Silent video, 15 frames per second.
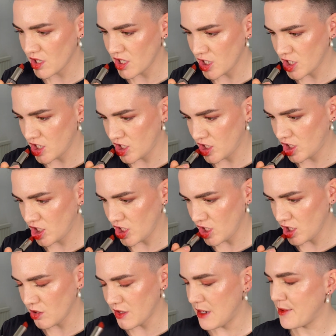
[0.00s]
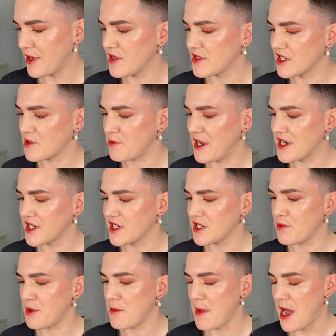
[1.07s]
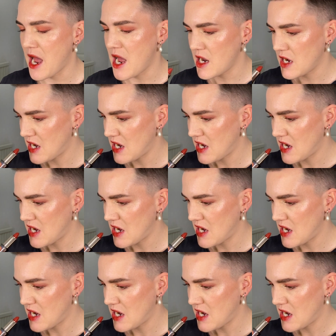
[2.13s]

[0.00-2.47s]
I don't know why, but I was expecting it to be matte.